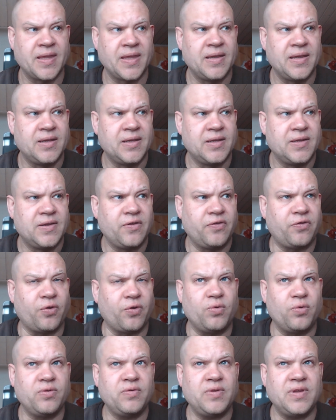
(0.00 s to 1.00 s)
So
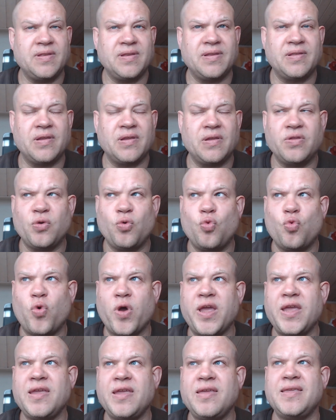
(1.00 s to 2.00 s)
the way
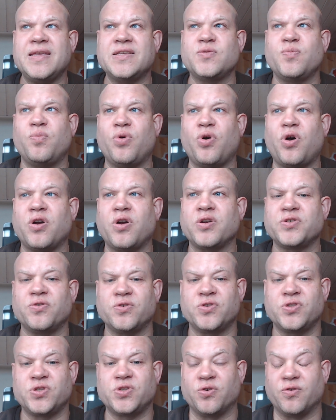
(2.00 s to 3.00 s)
these boxers
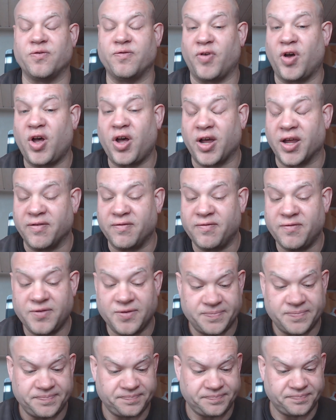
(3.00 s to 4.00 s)
survive
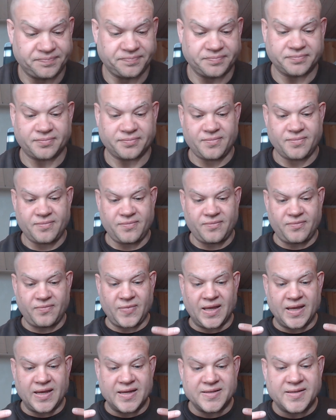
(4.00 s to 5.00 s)

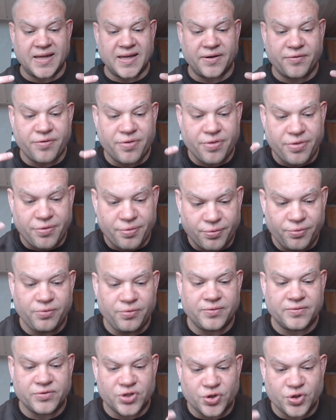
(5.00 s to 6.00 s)
is that through
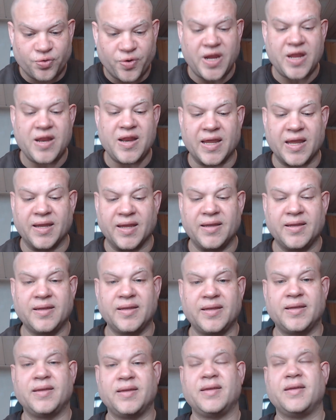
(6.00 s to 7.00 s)
training,
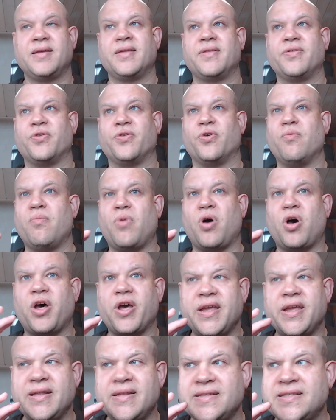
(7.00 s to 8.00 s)
their
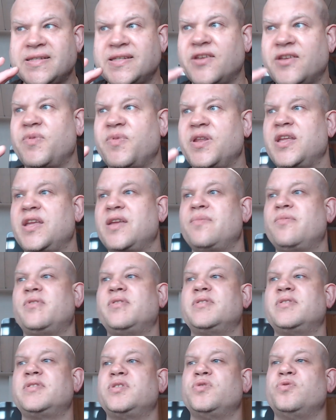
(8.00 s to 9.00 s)
minds have been able
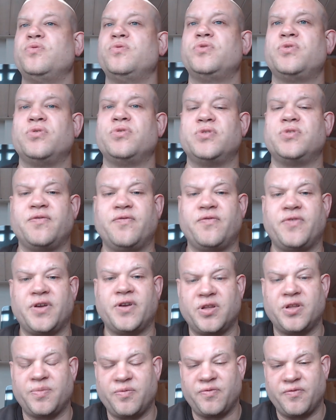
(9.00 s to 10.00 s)
to develop
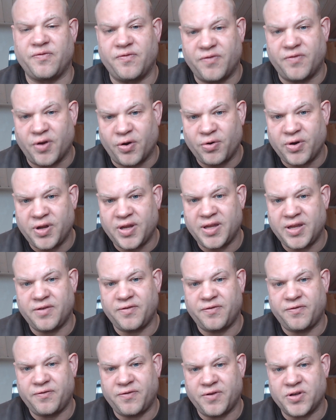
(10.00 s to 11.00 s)
very
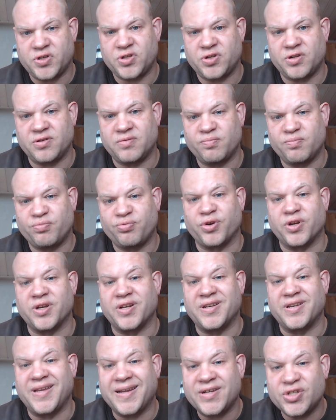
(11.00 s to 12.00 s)
efficient
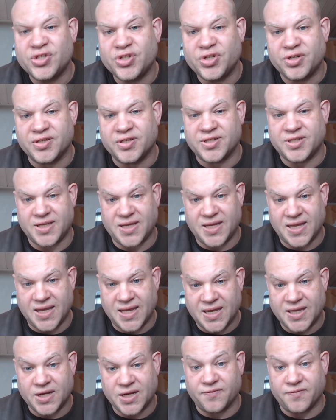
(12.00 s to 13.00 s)
predictions ahead
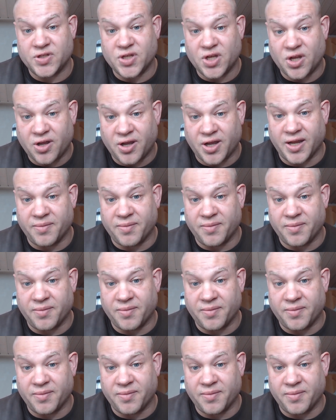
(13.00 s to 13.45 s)
of time.